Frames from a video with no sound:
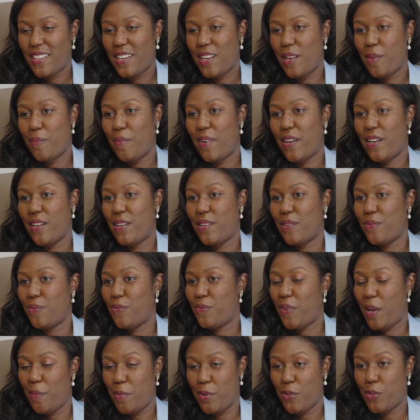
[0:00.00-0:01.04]
I'm a
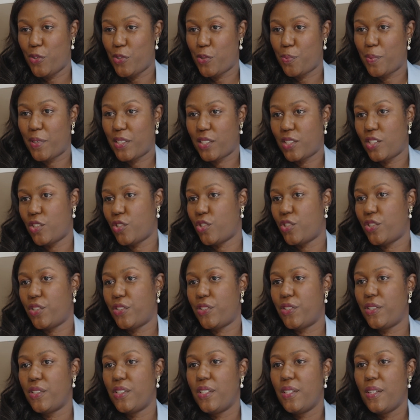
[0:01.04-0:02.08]
family nurse
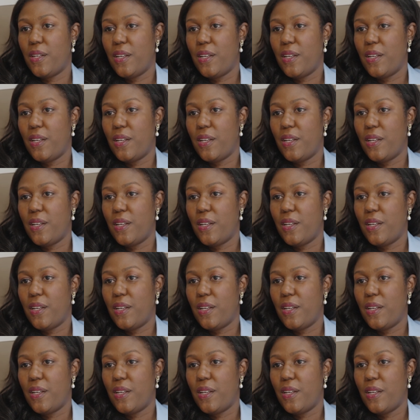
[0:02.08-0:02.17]
practitioner,